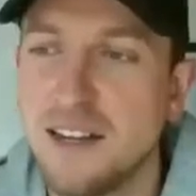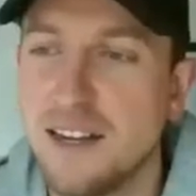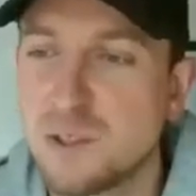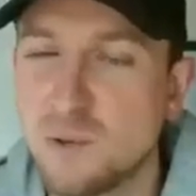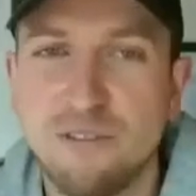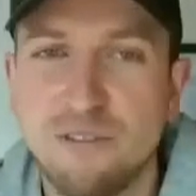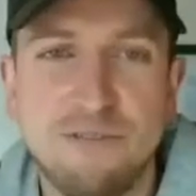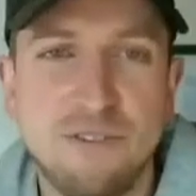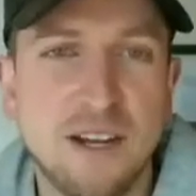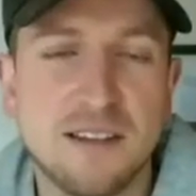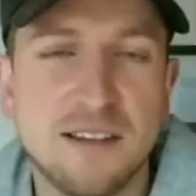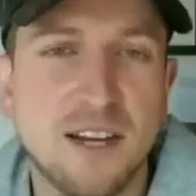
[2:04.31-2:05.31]
It's a really
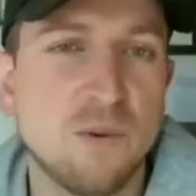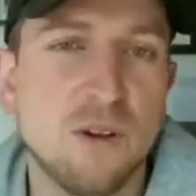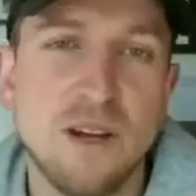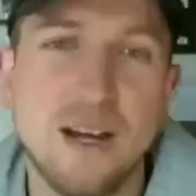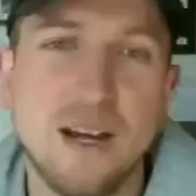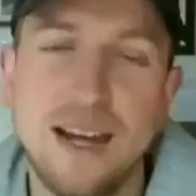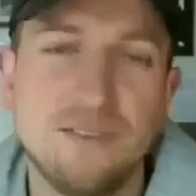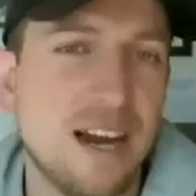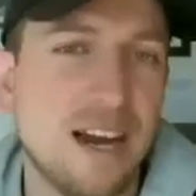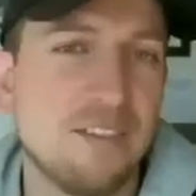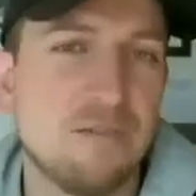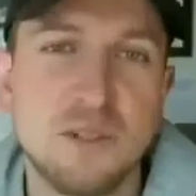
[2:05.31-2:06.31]
fun thing. We'll have
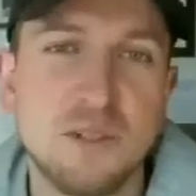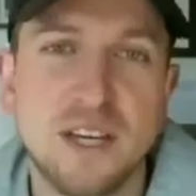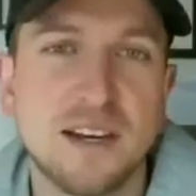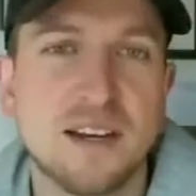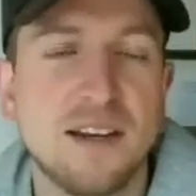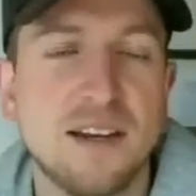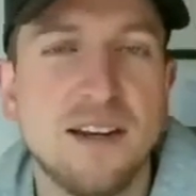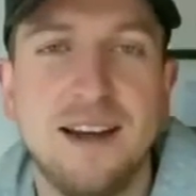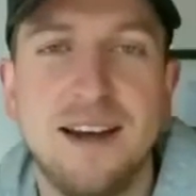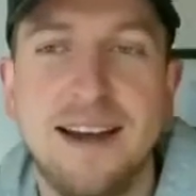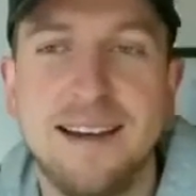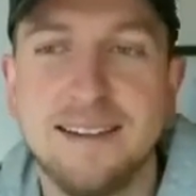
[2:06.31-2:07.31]
live music
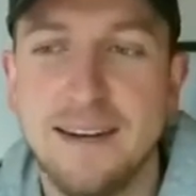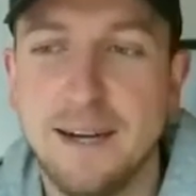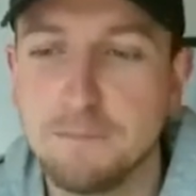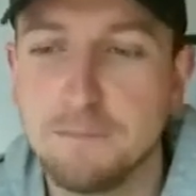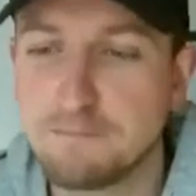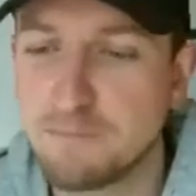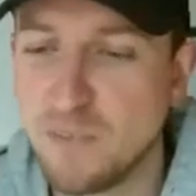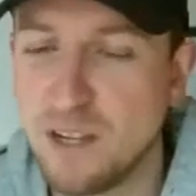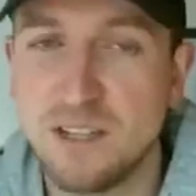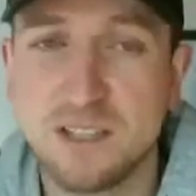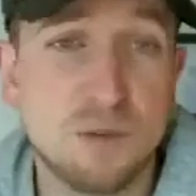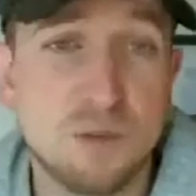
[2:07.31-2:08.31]
and
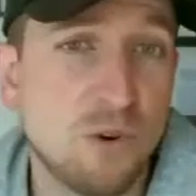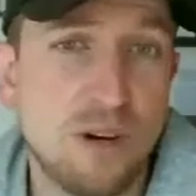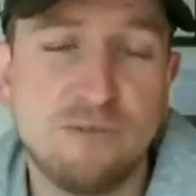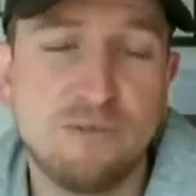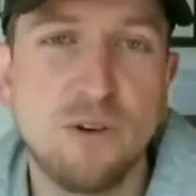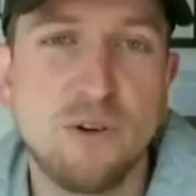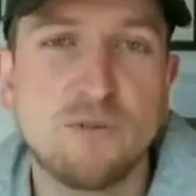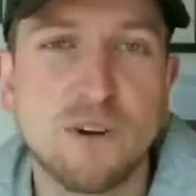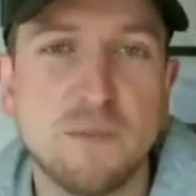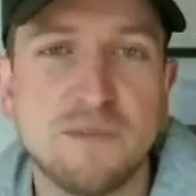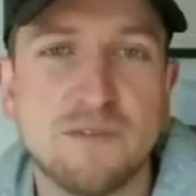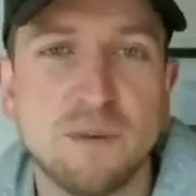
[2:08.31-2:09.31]
some great food
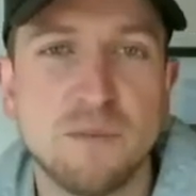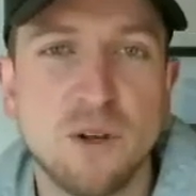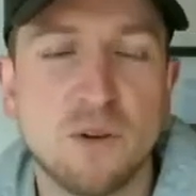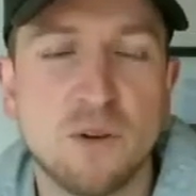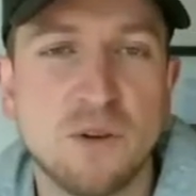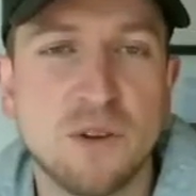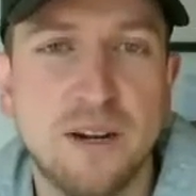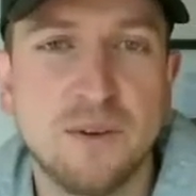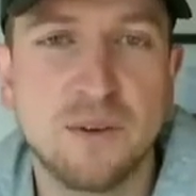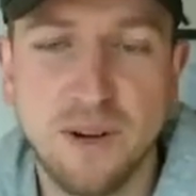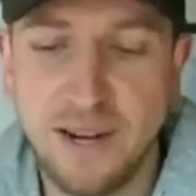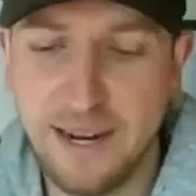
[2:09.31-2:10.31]
from local
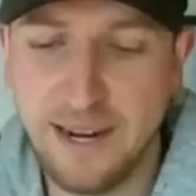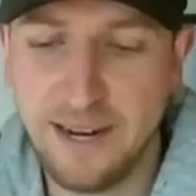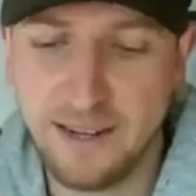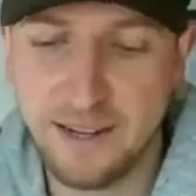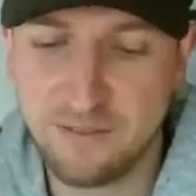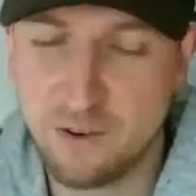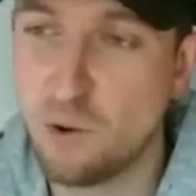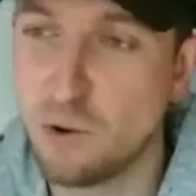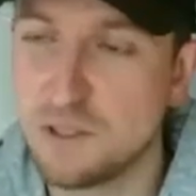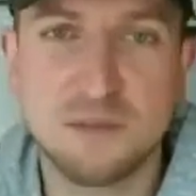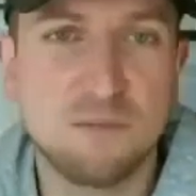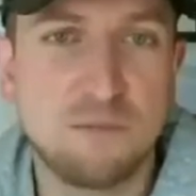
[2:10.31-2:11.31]
caterer, and of
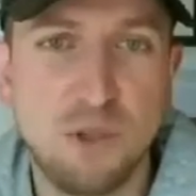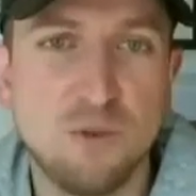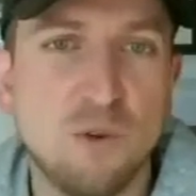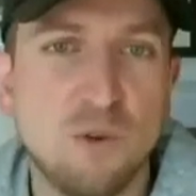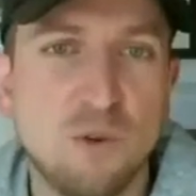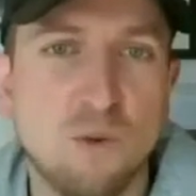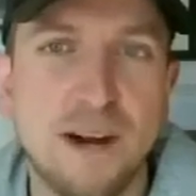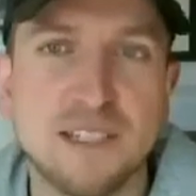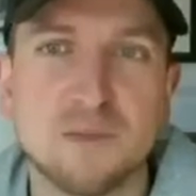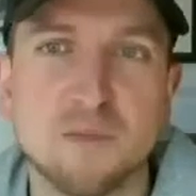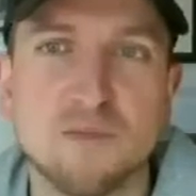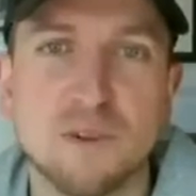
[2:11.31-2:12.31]
course beautiful wines
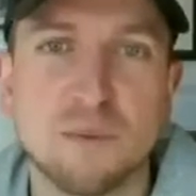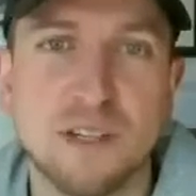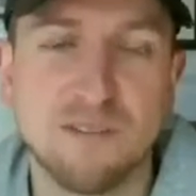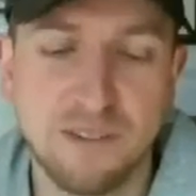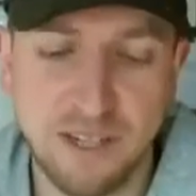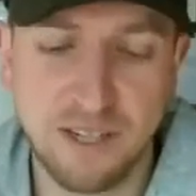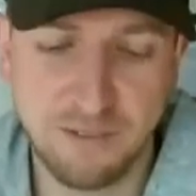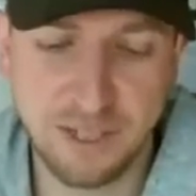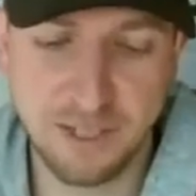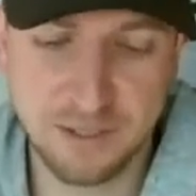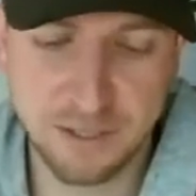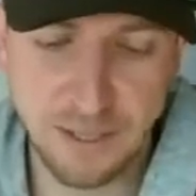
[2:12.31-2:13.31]
from Cliff Lede
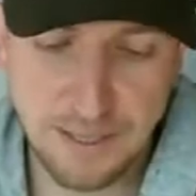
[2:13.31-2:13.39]
Vineyards.